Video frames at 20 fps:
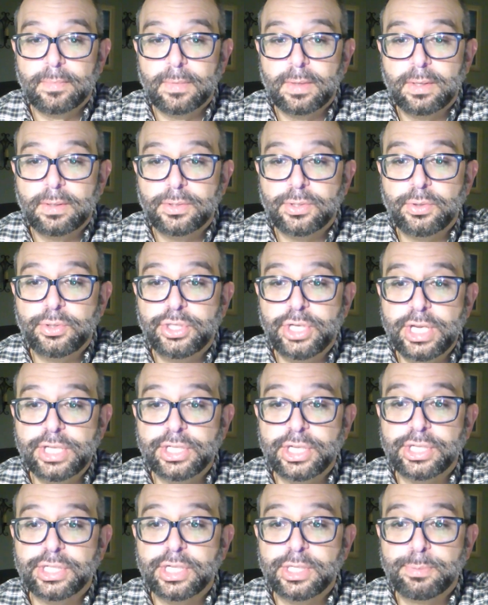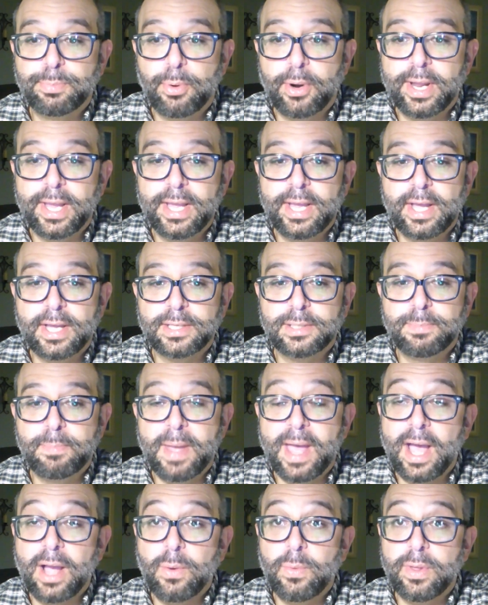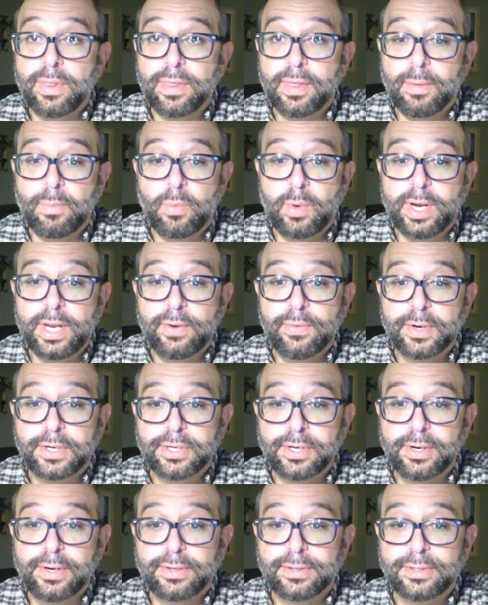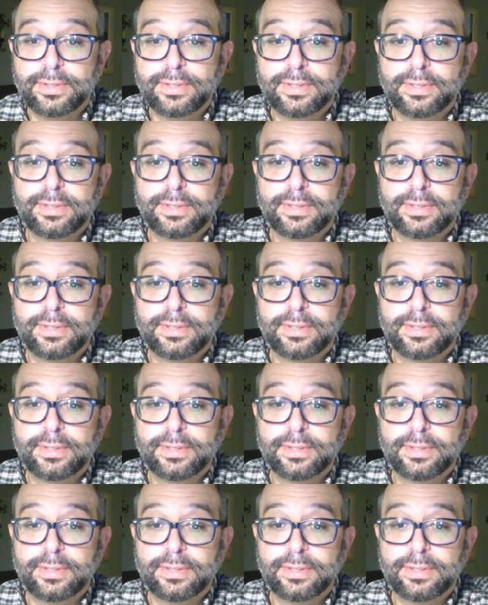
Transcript: So Jesus is bringing us back with him when he returns.